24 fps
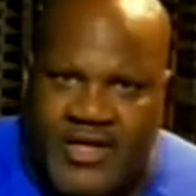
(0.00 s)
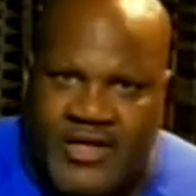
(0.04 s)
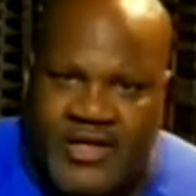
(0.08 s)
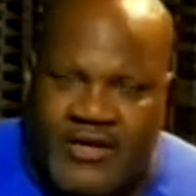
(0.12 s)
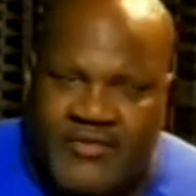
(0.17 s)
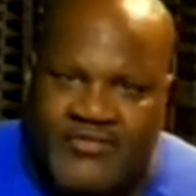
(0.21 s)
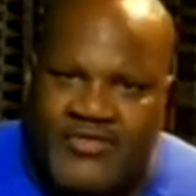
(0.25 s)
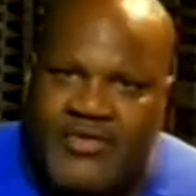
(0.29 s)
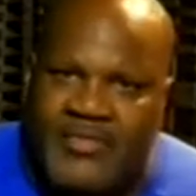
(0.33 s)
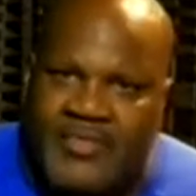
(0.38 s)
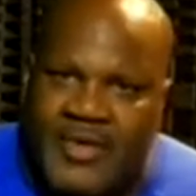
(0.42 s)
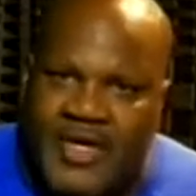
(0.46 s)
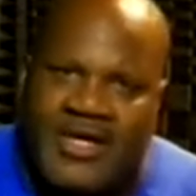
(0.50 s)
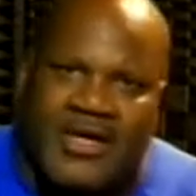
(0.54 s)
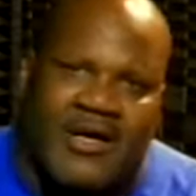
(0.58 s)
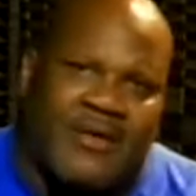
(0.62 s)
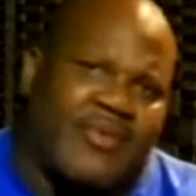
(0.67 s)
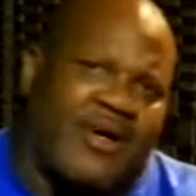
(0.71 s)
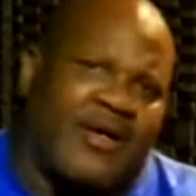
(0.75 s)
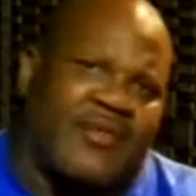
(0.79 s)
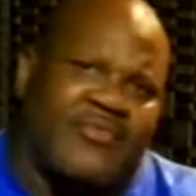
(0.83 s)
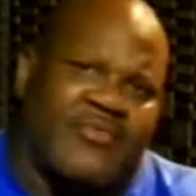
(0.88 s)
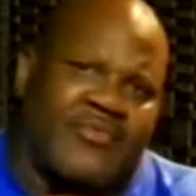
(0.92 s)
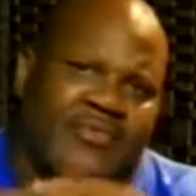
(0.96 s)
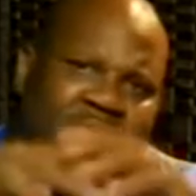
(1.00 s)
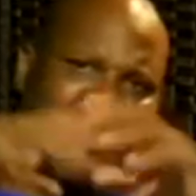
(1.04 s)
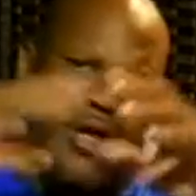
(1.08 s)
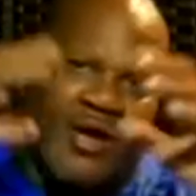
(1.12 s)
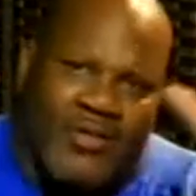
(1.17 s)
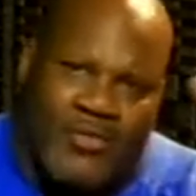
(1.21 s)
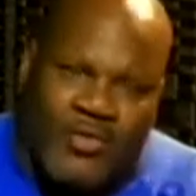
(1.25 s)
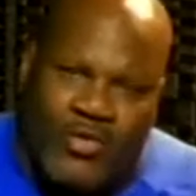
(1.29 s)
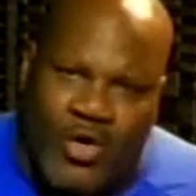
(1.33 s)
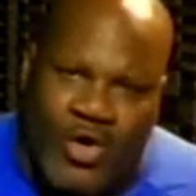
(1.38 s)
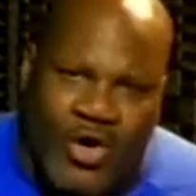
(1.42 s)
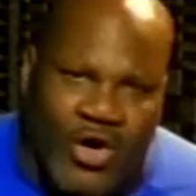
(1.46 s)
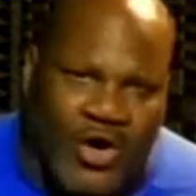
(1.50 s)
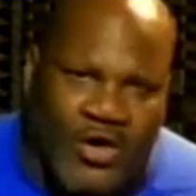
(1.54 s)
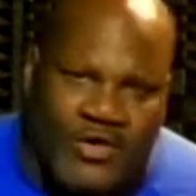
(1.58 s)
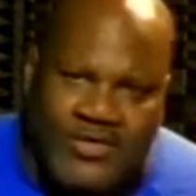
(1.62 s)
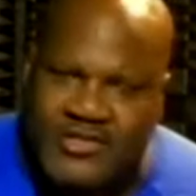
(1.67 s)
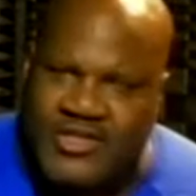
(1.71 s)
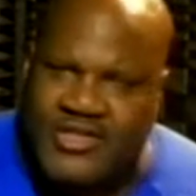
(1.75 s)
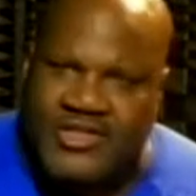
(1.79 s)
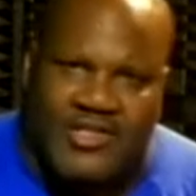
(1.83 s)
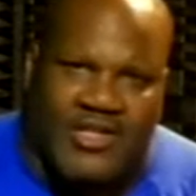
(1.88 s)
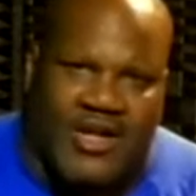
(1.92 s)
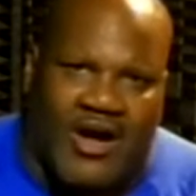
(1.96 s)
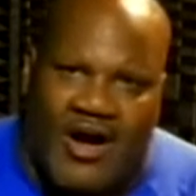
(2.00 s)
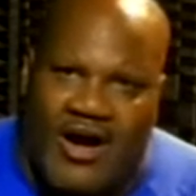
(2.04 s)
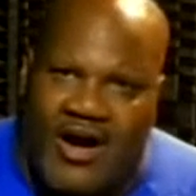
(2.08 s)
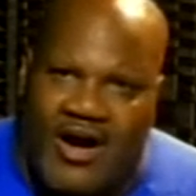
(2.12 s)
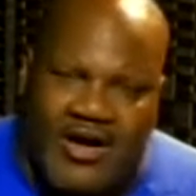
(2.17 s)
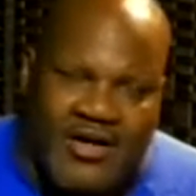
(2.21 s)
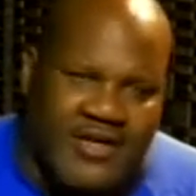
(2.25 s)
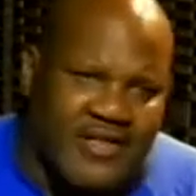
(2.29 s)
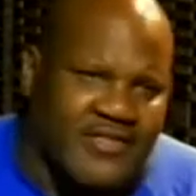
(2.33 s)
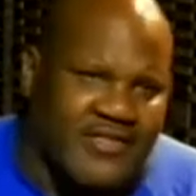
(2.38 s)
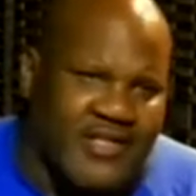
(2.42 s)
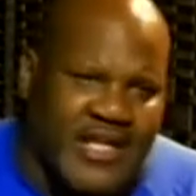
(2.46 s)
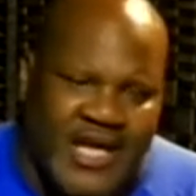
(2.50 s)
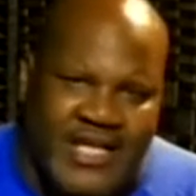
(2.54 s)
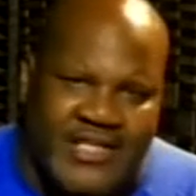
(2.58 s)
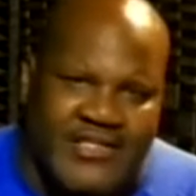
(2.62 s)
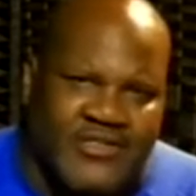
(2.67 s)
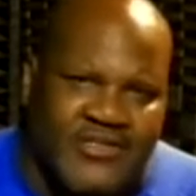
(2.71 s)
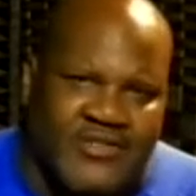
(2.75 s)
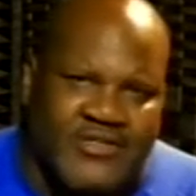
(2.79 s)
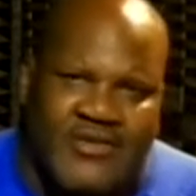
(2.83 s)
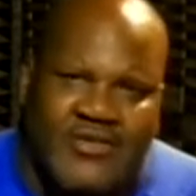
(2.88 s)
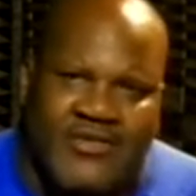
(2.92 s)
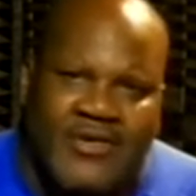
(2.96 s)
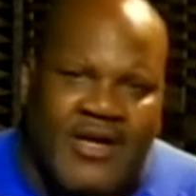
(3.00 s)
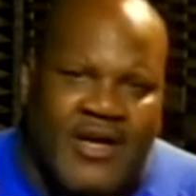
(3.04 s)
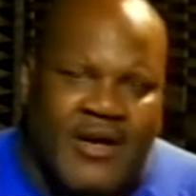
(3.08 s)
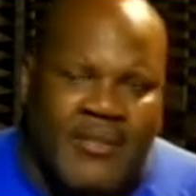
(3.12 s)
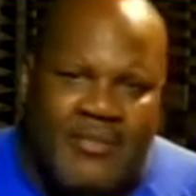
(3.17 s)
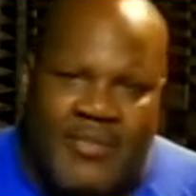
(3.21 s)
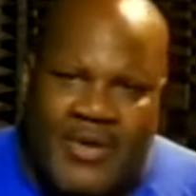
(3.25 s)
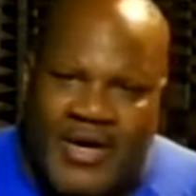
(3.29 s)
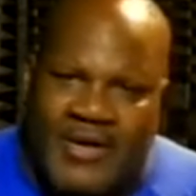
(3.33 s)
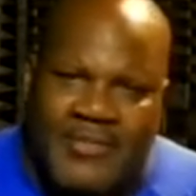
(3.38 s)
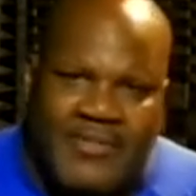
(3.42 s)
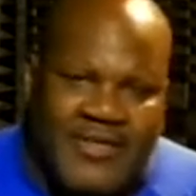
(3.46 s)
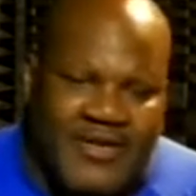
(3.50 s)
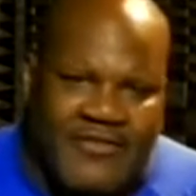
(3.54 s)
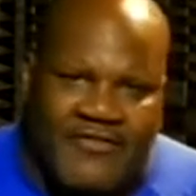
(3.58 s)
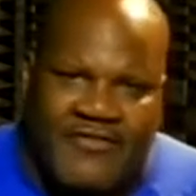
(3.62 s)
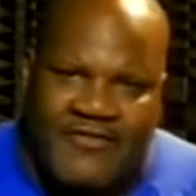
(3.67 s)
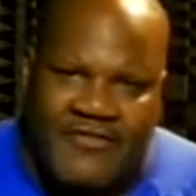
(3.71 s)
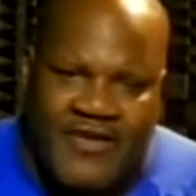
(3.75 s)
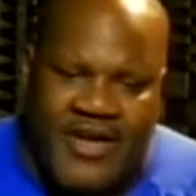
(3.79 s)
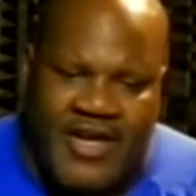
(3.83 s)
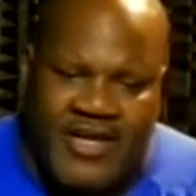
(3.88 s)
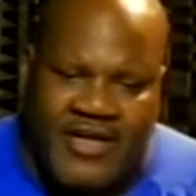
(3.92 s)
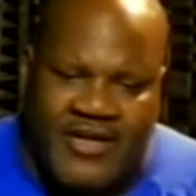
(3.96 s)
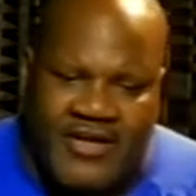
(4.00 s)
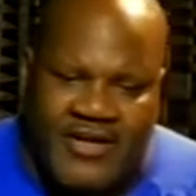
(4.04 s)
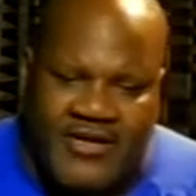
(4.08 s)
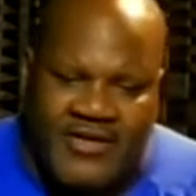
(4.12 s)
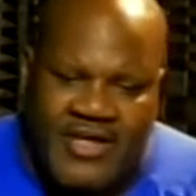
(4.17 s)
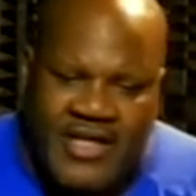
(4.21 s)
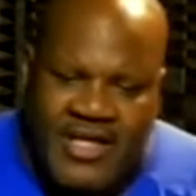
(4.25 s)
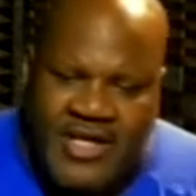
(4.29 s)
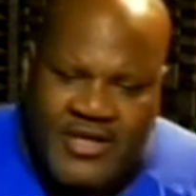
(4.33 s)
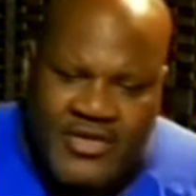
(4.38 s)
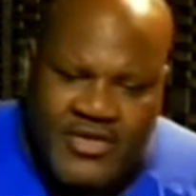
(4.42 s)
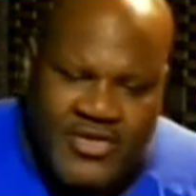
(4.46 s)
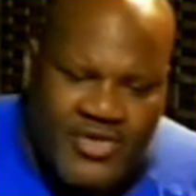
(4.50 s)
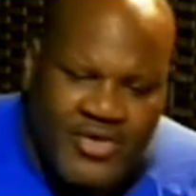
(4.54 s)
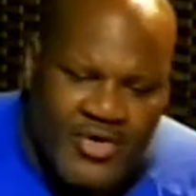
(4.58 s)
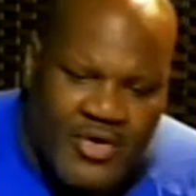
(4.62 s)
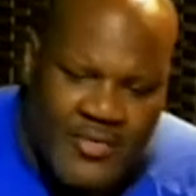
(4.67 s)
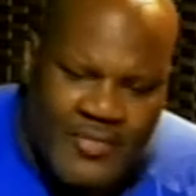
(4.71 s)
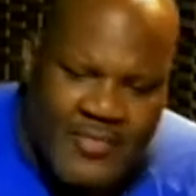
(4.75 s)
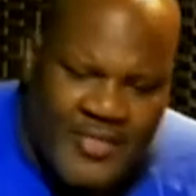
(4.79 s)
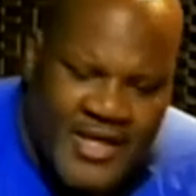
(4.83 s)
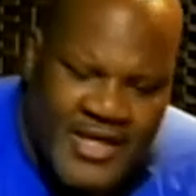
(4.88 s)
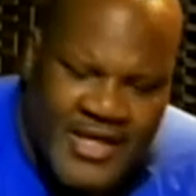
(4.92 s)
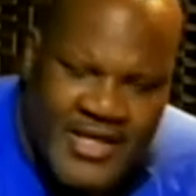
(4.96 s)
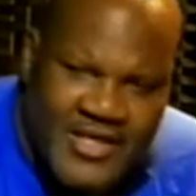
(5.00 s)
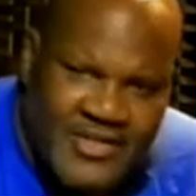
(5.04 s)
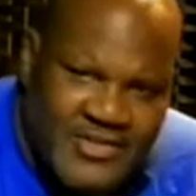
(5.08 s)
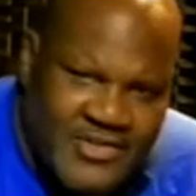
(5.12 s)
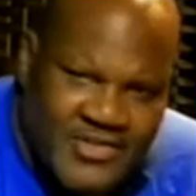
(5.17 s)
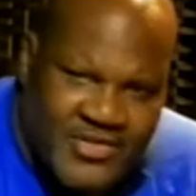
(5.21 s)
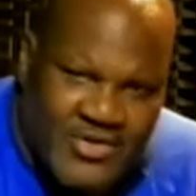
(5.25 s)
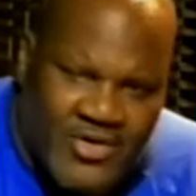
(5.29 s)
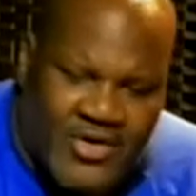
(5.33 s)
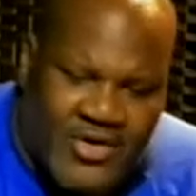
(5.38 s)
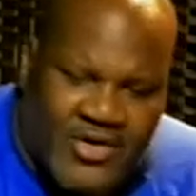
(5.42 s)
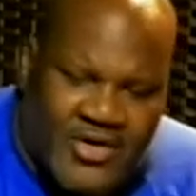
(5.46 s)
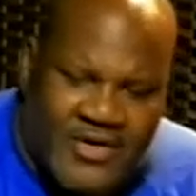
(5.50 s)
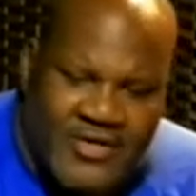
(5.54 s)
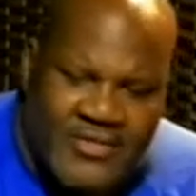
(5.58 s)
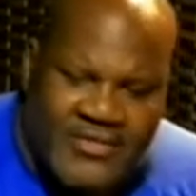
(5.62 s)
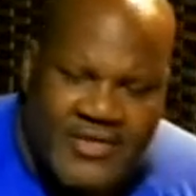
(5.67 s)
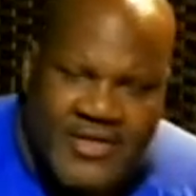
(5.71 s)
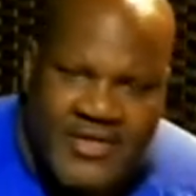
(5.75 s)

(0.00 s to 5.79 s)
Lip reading: If you become a world star, a national public figure, you will be sort of